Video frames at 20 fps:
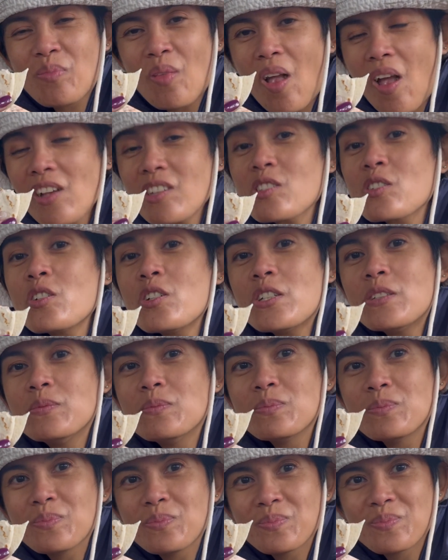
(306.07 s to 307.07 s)
It's good.
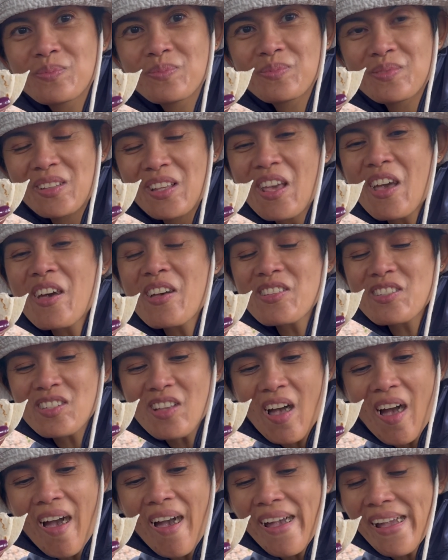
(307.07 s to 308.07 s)
I. yes,
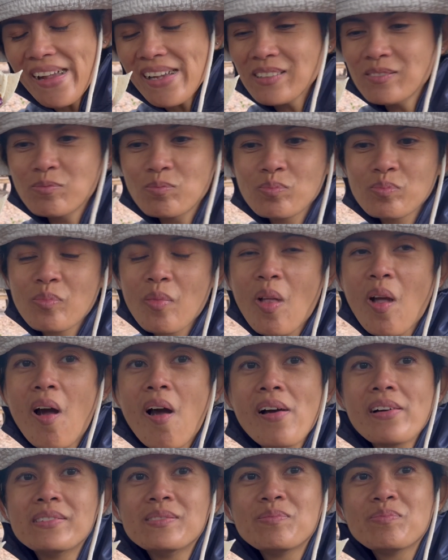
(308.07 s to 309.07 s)
I.
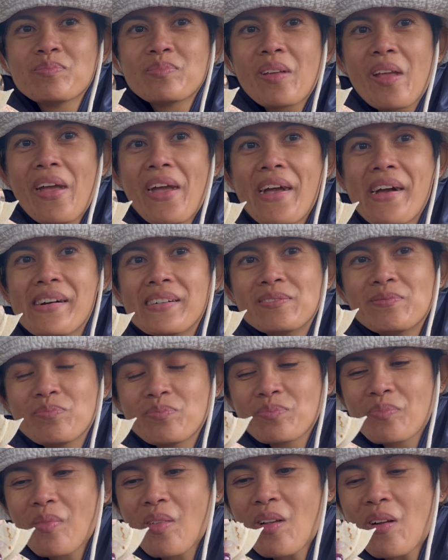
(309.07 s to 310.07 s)
what?
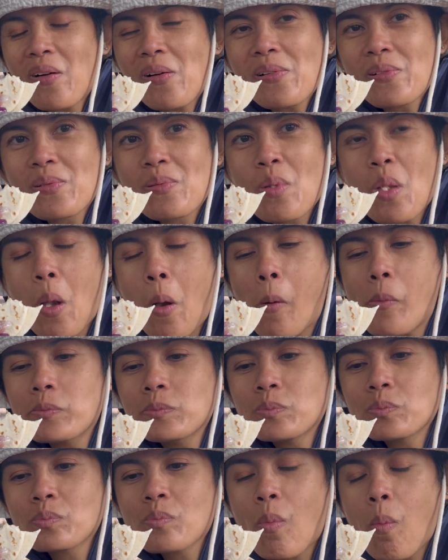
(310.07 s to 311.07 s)
How do you like this?
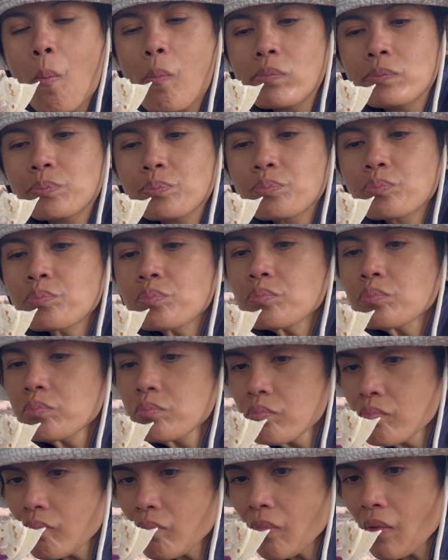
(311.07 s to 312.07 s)
Are,
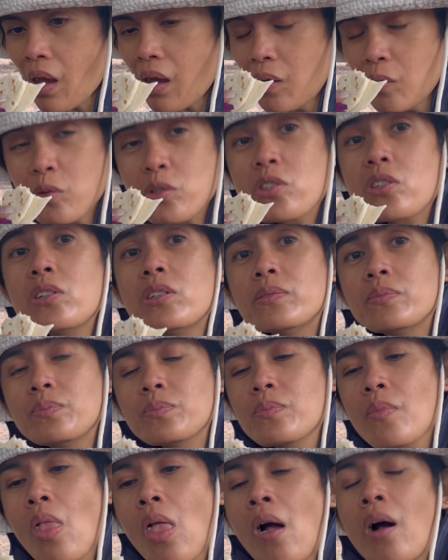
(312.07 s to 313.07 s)
are you It was good.
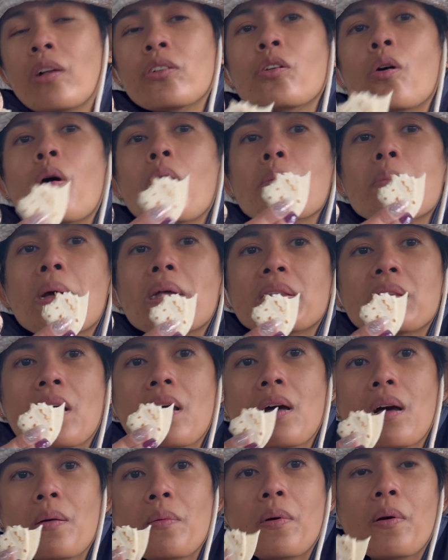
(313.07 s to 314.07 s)
Although I'm at
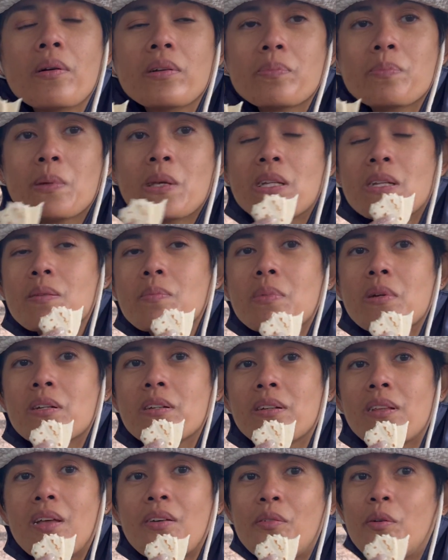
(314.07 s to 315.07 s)
the peanut
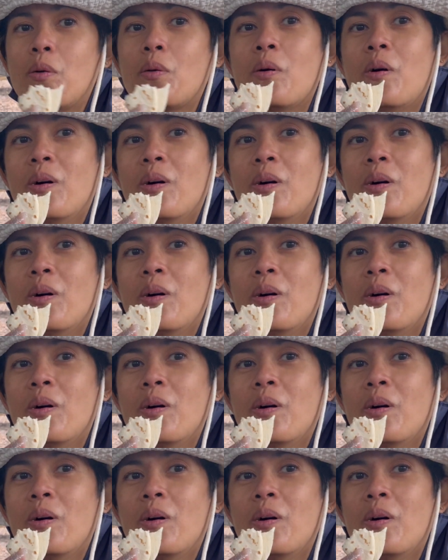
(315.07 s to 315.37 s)
butter level.